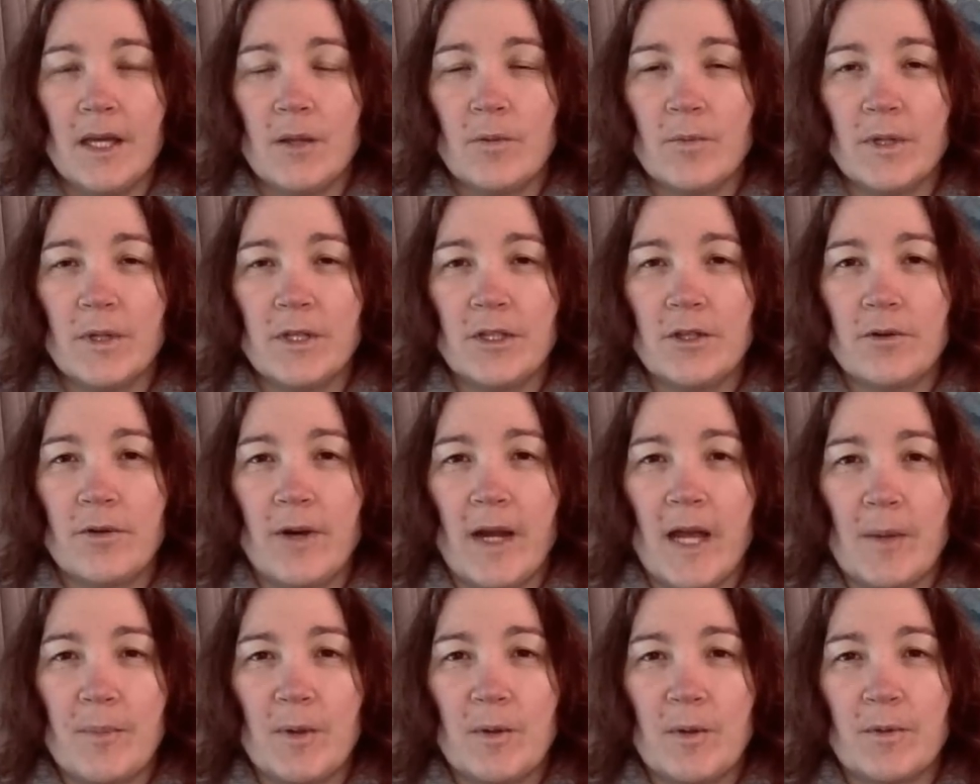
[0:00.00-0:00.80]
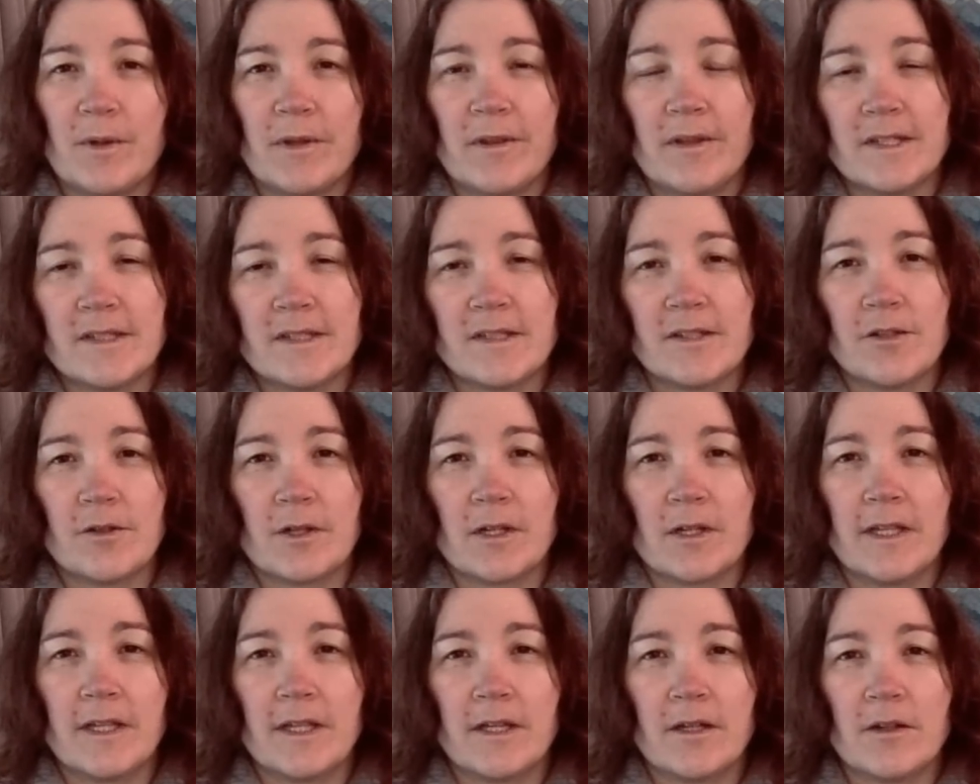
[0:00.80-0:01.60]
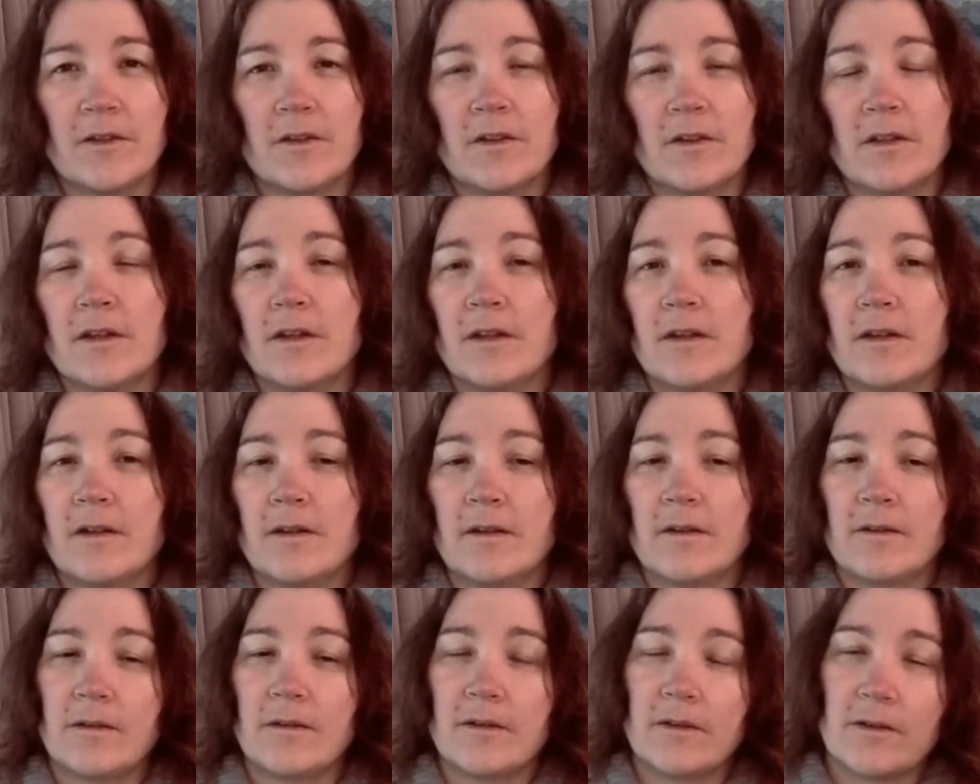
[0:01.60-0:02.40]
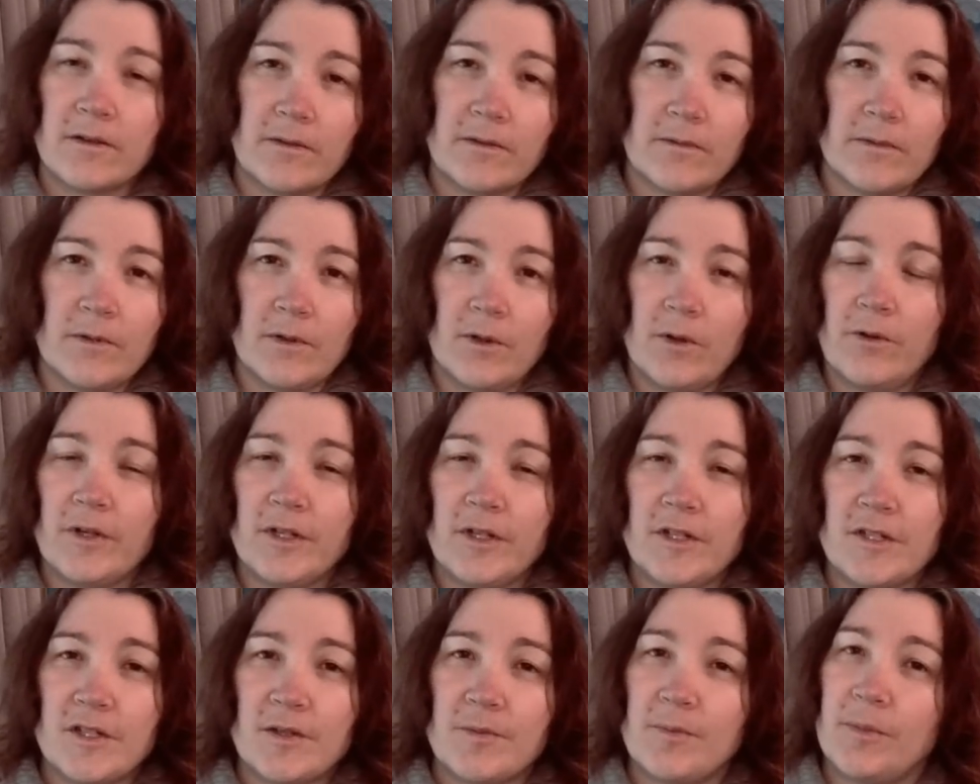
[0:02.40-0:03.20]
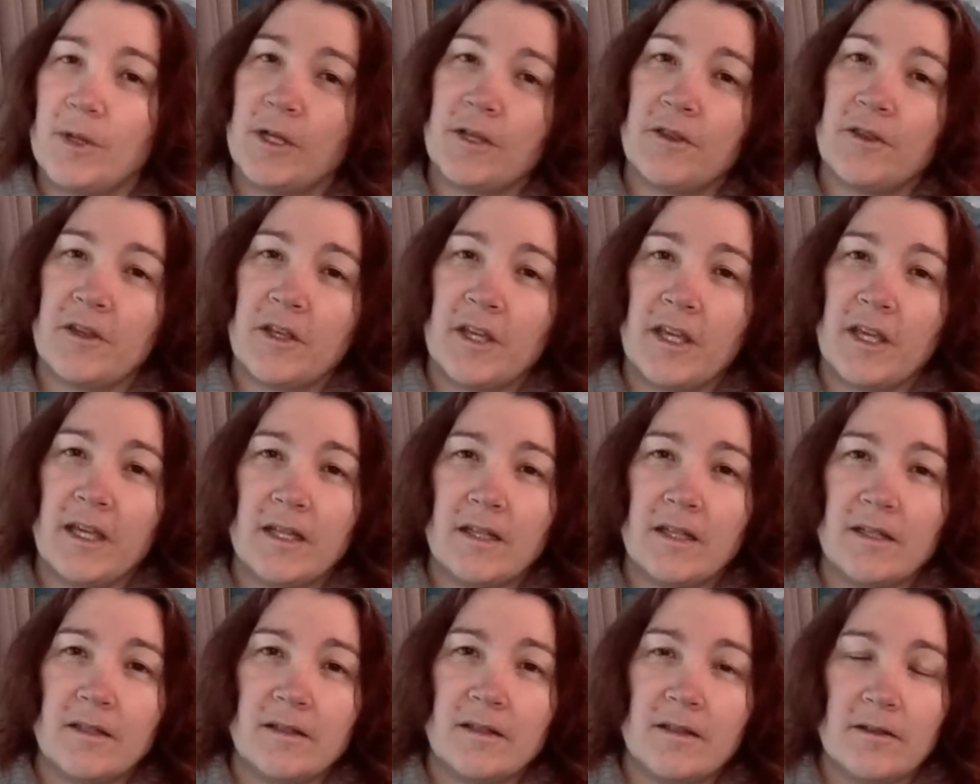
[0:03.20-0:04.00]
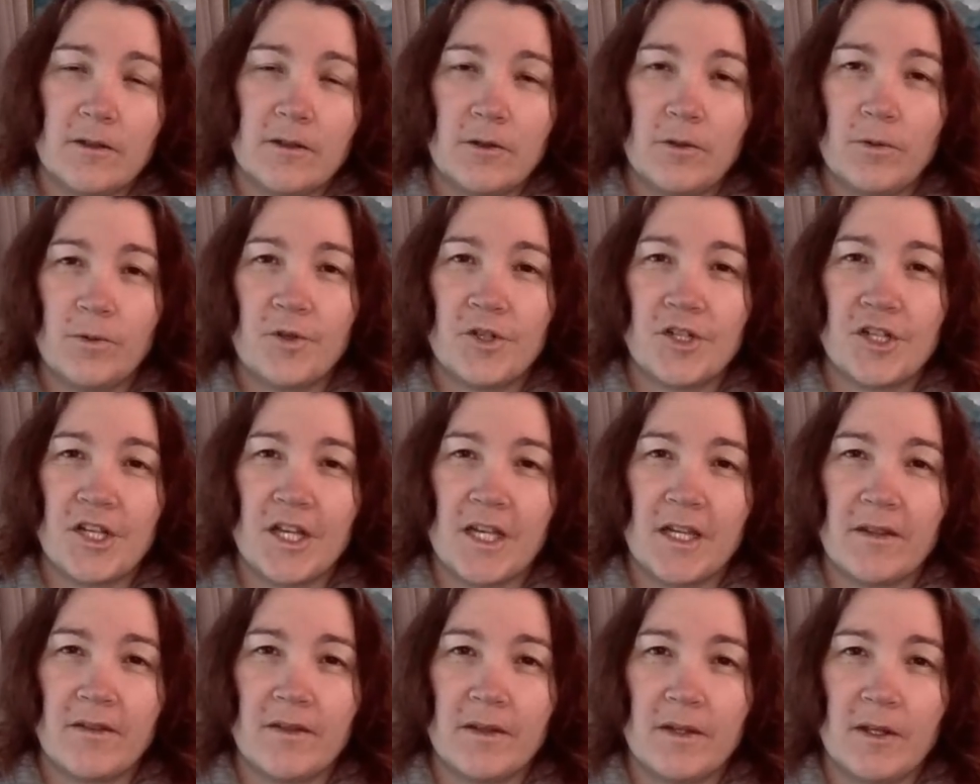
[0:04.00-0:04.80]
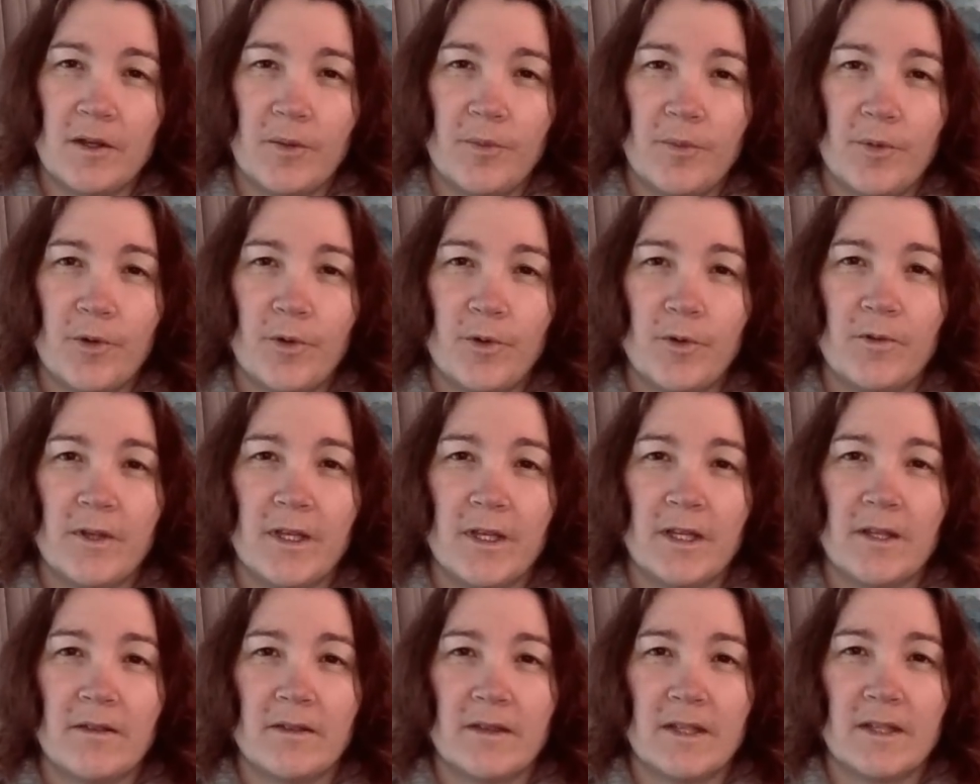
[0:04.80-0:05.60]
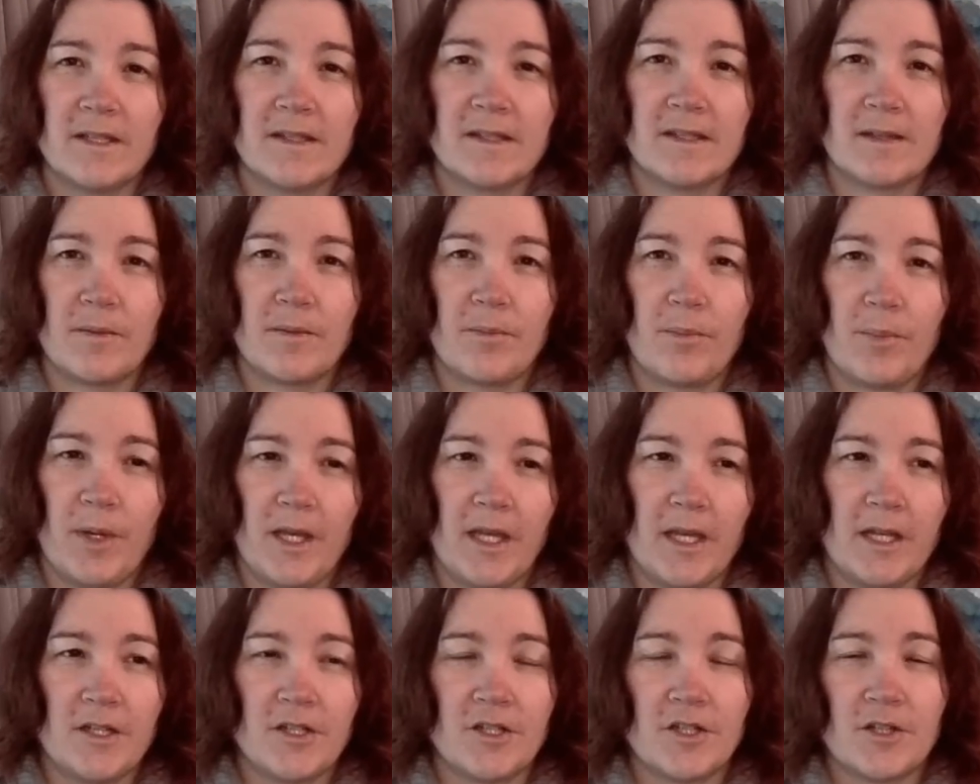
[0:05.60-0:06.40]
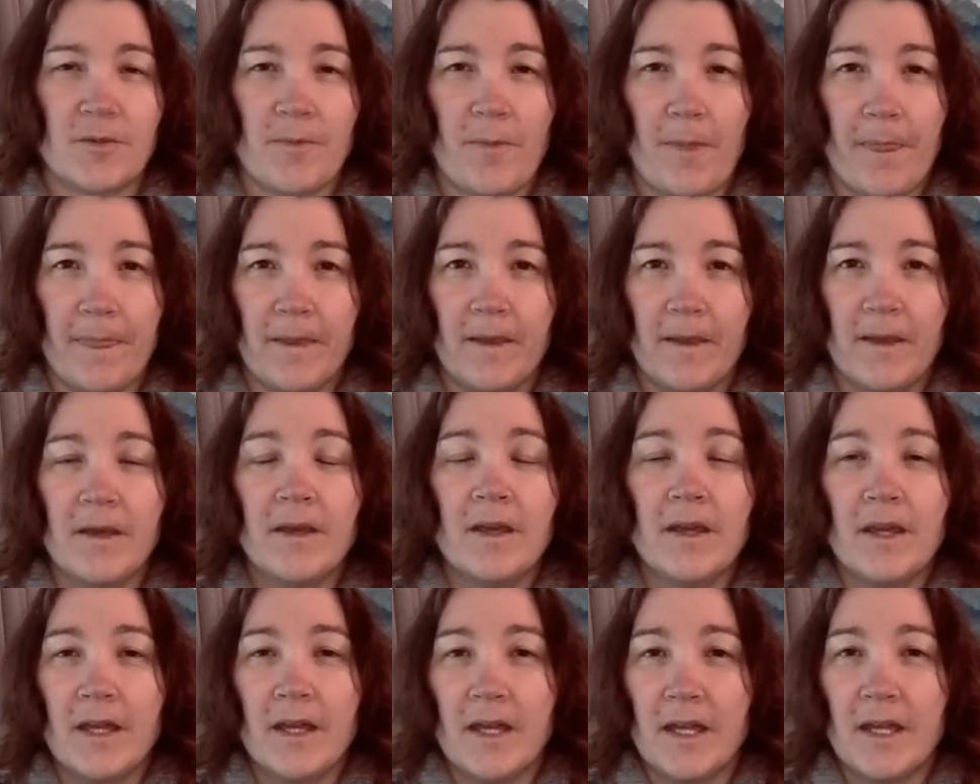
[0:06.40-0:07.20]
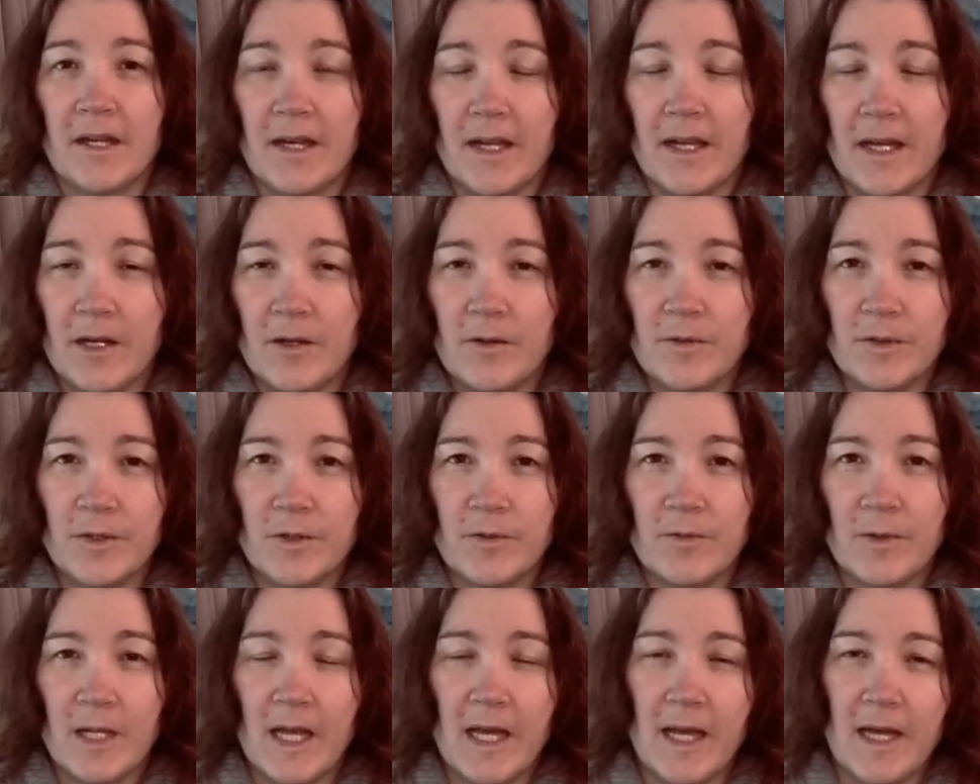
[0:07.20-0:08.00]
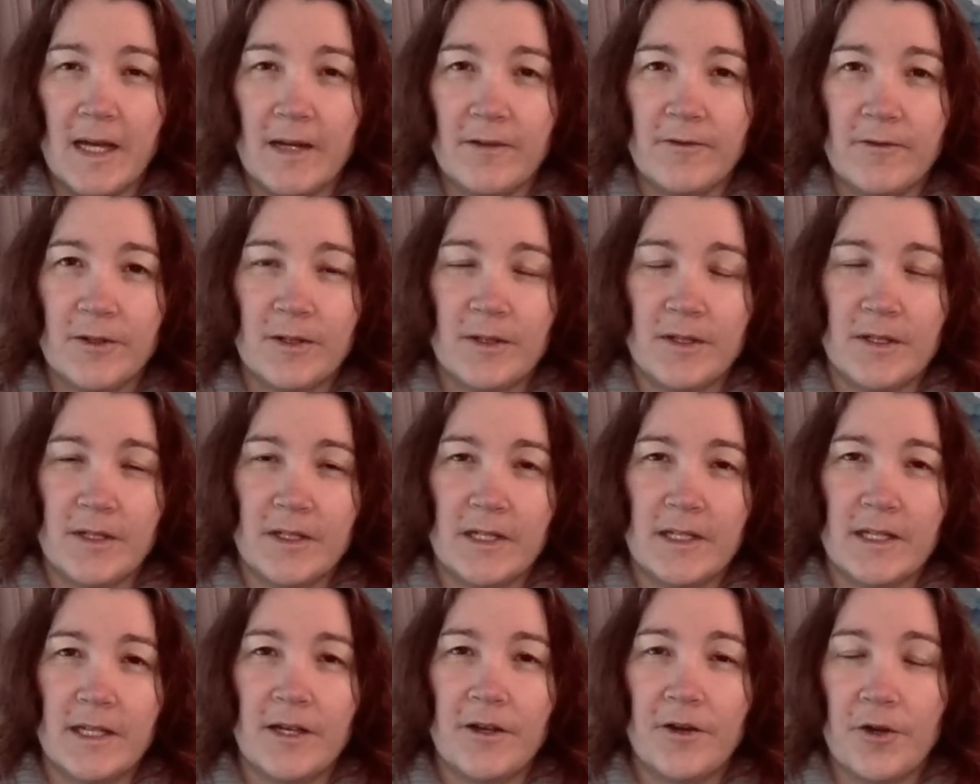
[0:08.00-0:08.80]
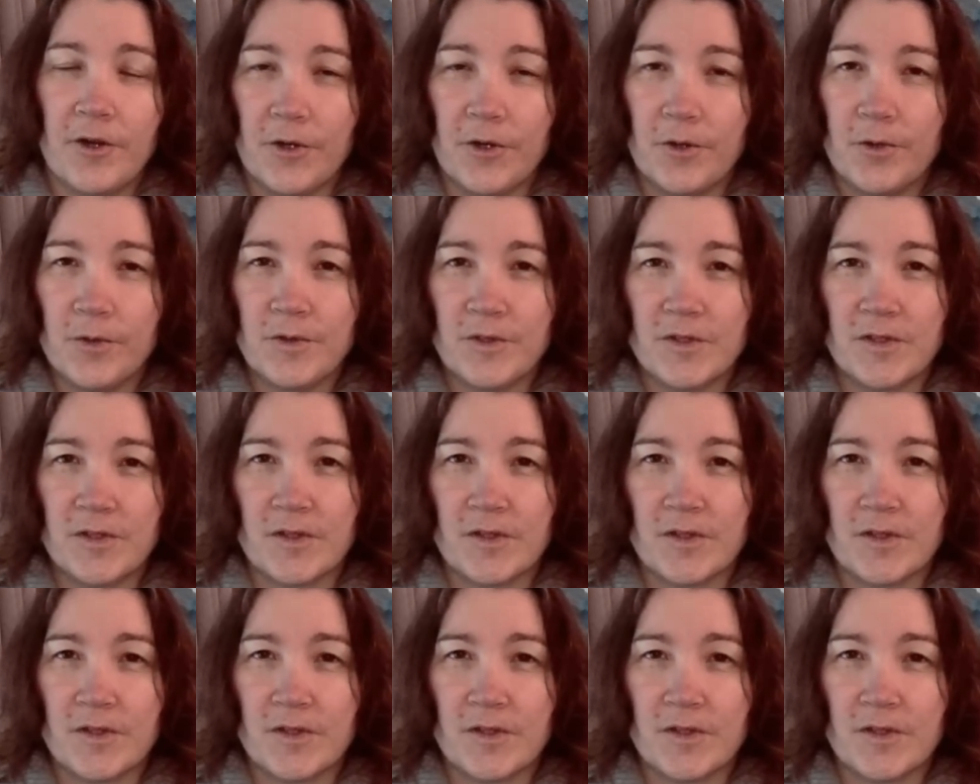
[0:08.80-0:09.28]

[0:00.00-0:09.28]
And when you're happy with this, you click on the orange button again, Godkänn, approving this page. And now you will have a little note.